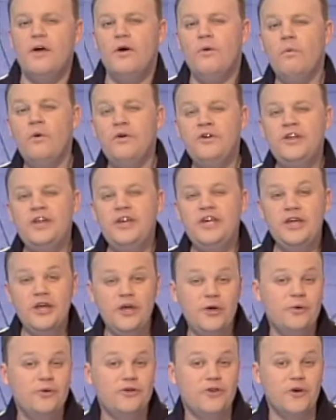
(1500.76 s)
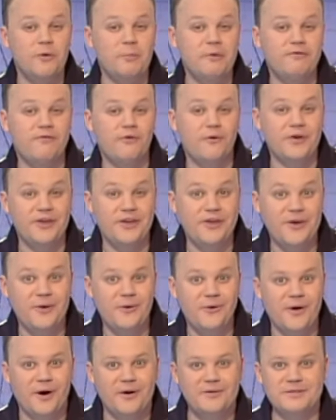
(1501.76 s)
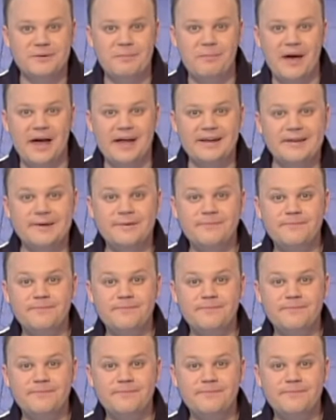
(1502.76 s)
What do you do before you go to bed?